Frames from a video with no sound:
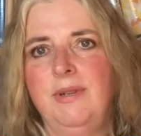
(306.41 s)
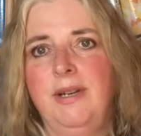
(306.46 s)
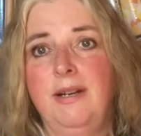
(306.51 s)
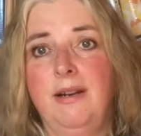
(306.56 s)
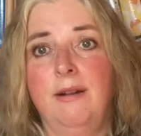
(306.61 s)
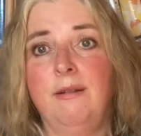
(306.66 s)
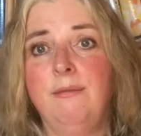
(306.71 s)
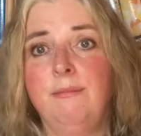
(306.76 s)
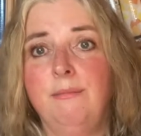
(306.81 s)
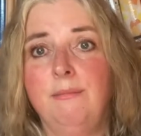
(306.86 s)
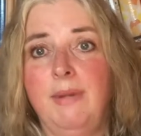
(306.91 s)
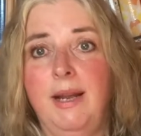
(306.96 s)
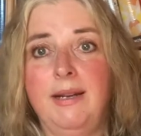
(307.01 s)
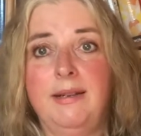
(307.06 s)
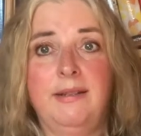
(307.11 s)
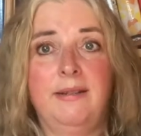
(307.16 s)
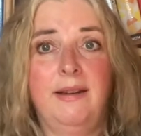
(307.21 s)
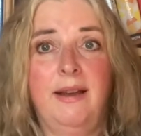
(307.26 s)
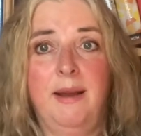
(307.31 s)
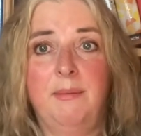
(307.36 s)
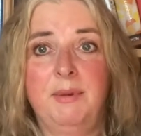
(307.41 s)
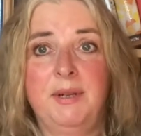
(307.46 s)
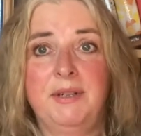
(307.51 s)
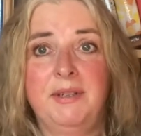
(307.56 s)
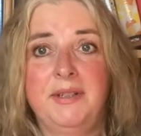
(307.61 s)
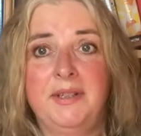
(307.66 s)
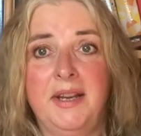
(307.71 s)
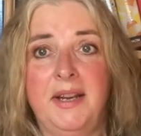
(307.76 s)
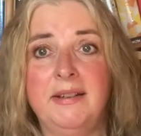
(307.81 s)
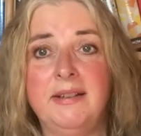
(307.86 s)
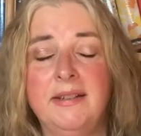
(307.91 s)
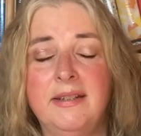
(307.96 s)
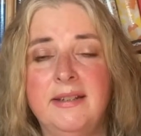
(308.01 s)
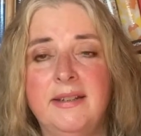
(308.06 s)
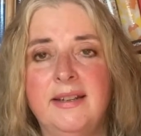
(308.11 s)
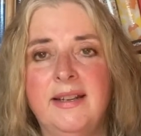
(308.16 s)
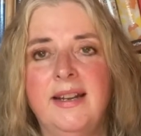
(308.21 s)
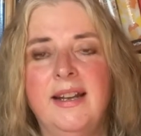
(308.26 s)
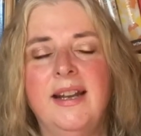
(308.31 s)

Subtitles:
you know, makes eminent sense.